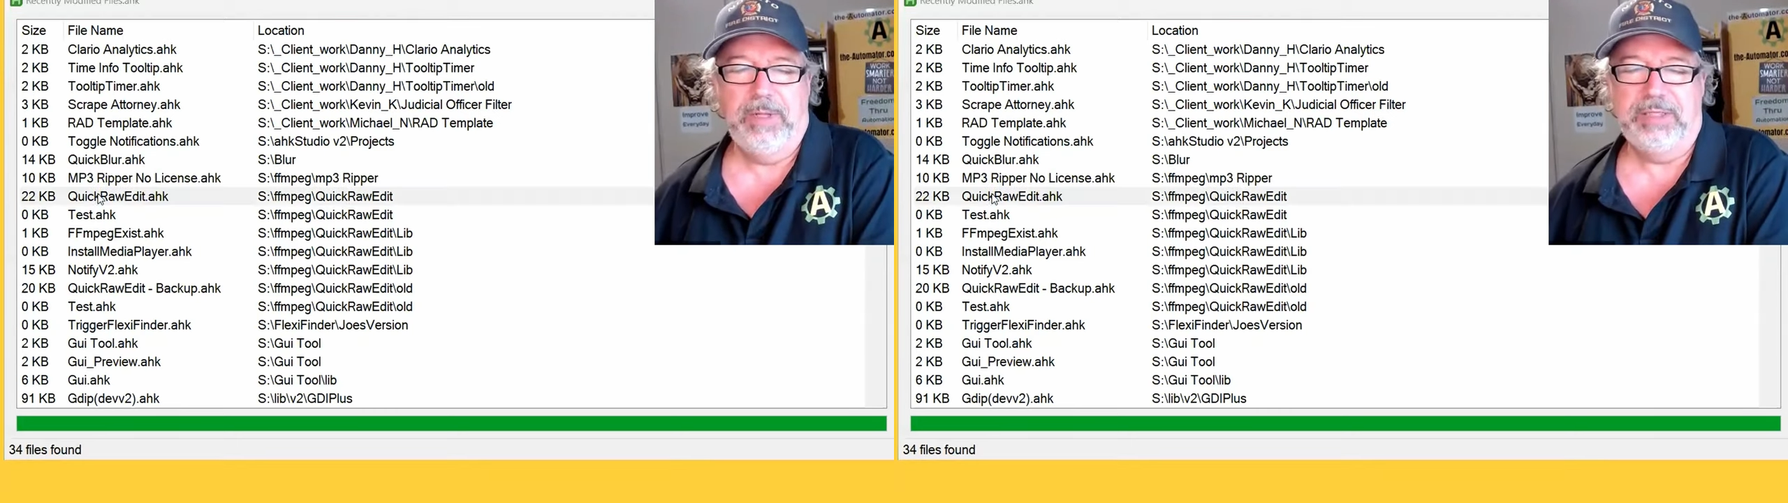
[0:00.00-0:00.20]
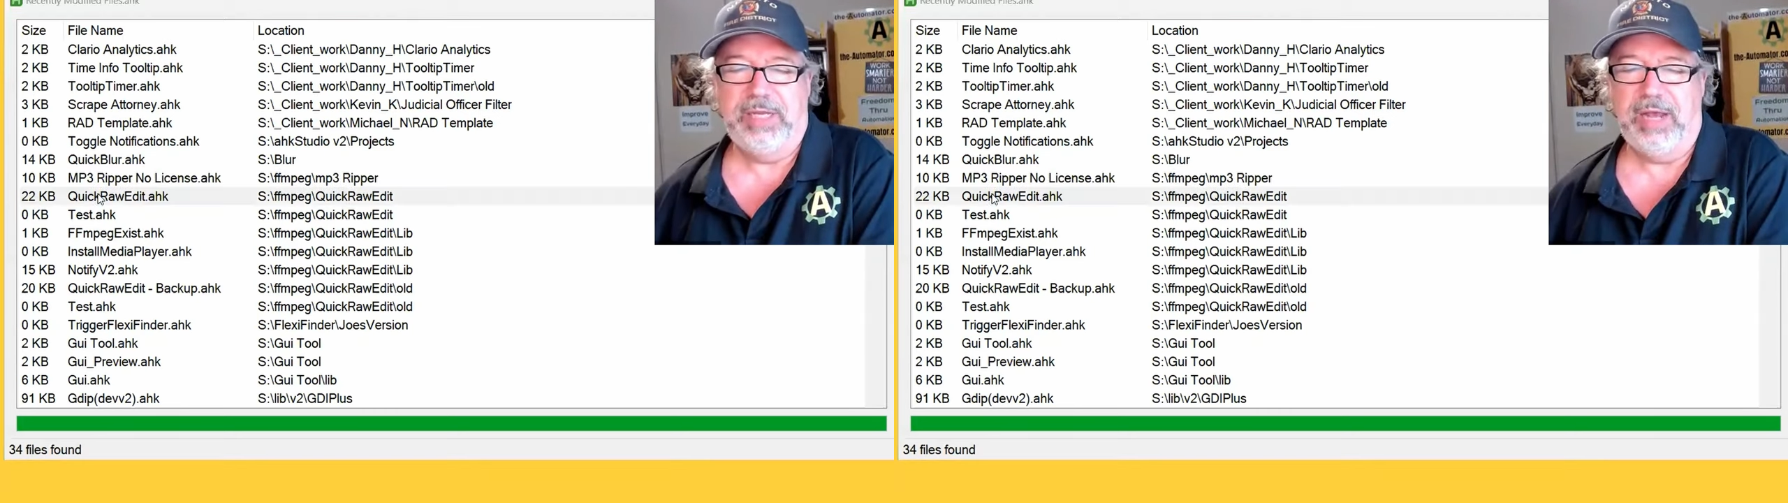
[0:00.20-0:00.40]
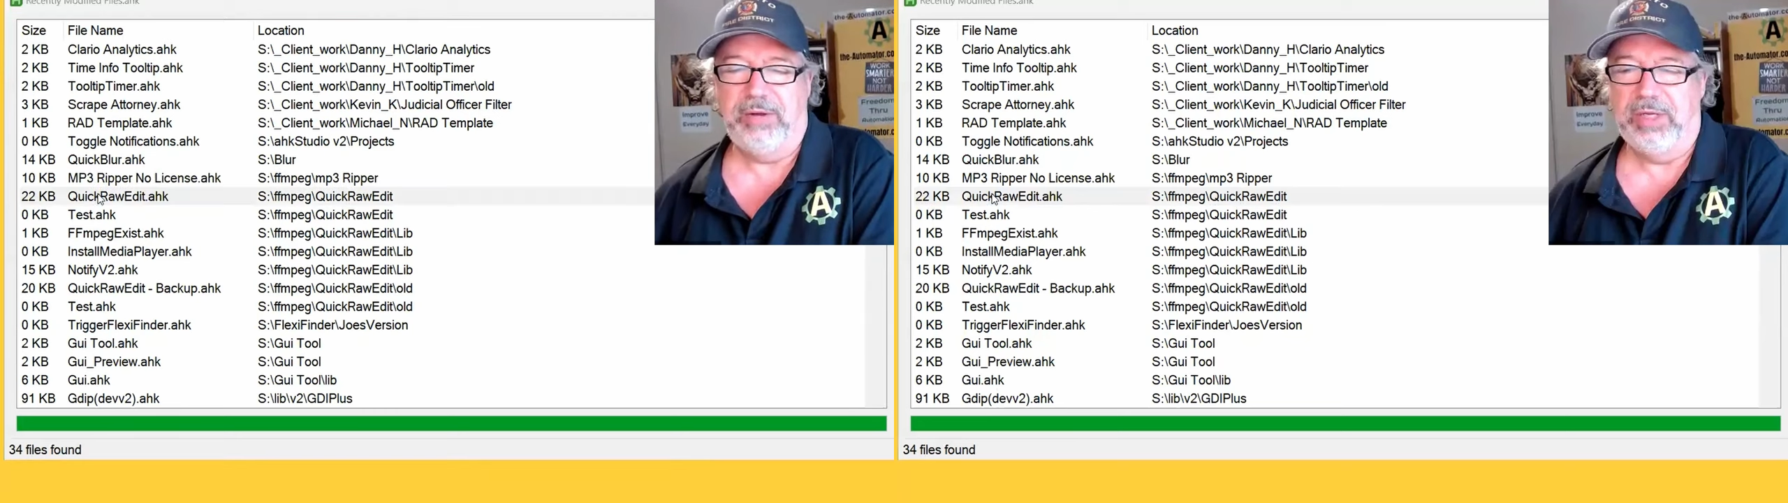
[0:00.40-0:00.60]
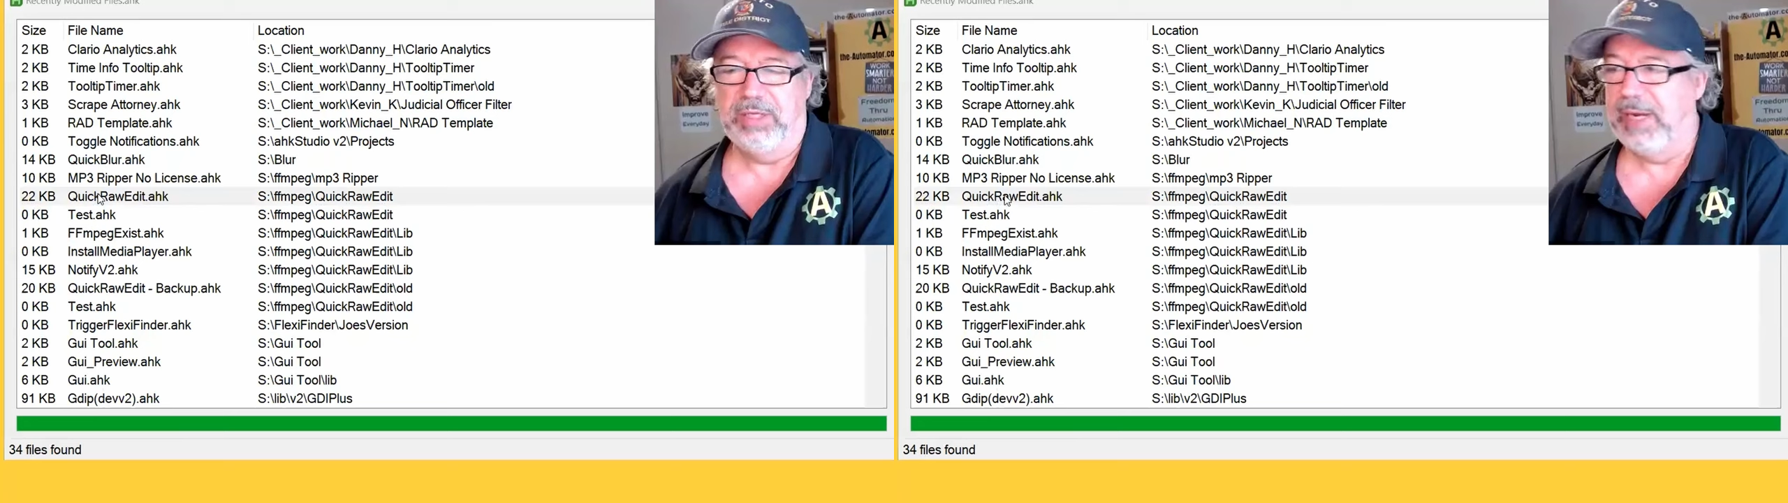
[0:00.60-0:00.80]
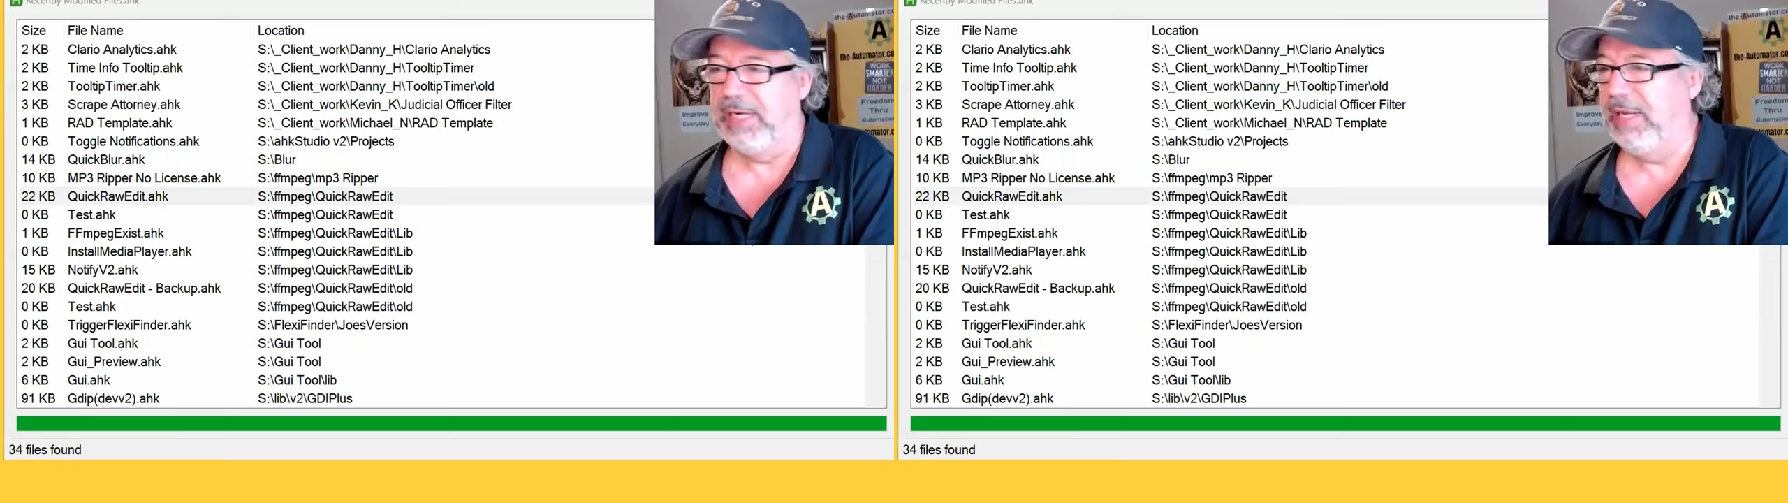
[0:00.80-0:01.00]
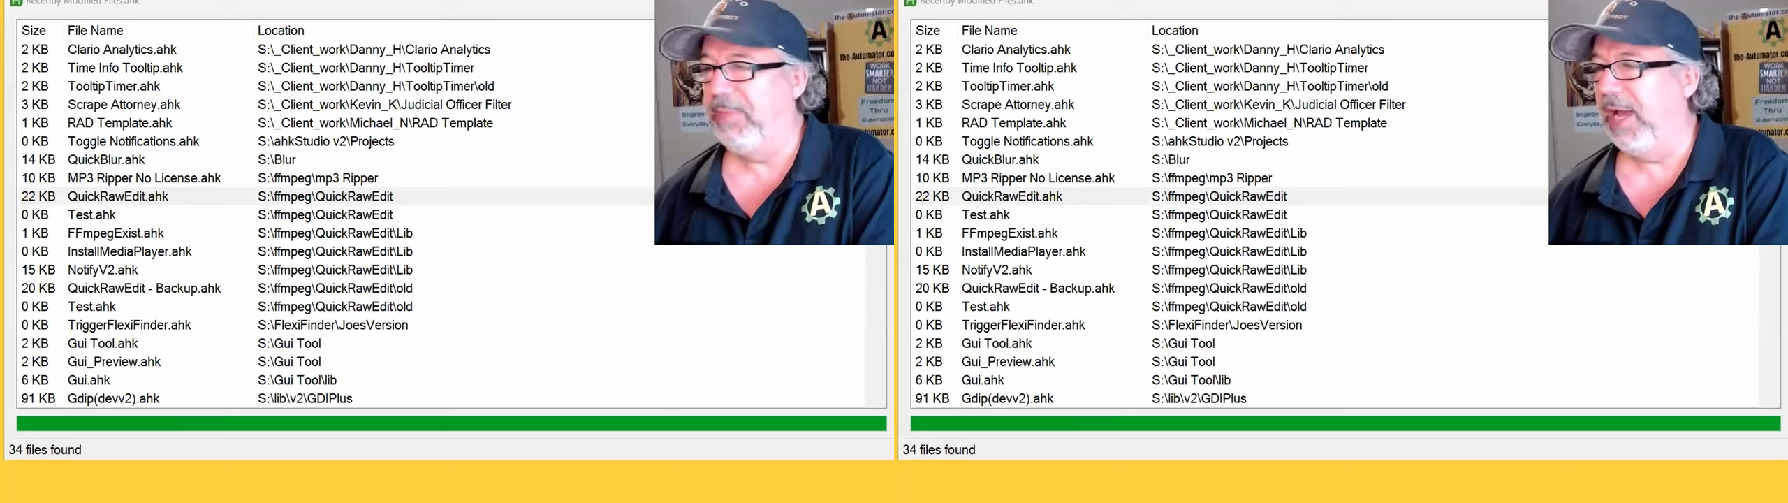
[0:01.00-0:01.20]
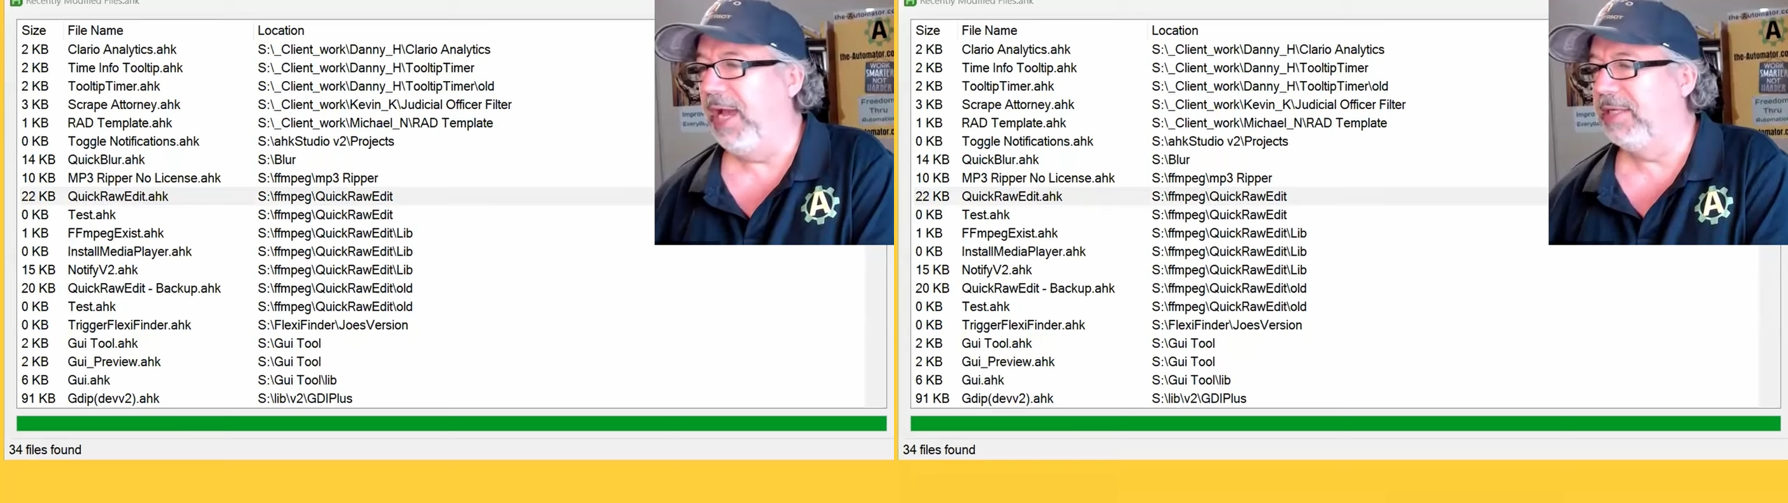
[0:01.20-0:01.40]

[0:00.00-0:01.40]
Let's see how it looks. My DPI